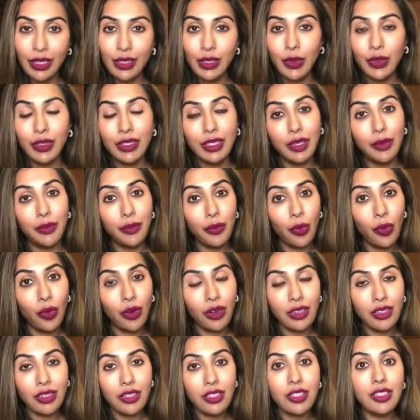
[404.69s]
So it's
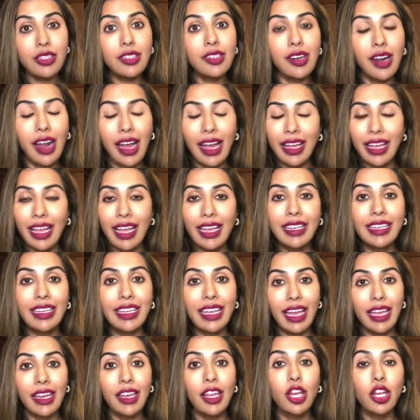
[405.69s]
important to try
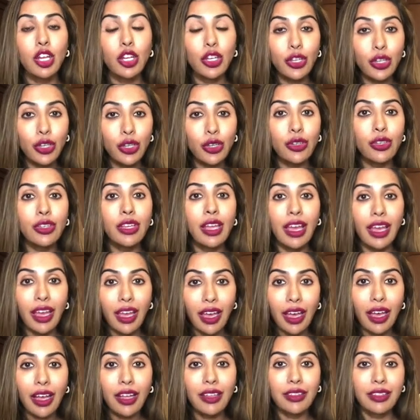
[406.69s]
and get good
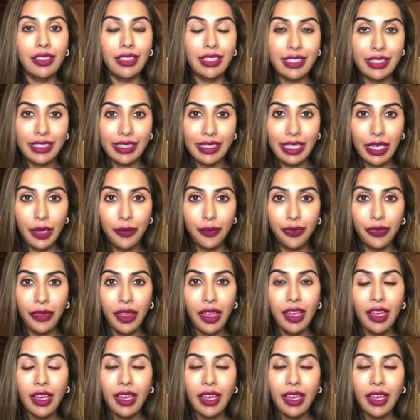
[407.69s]
healthy sleep.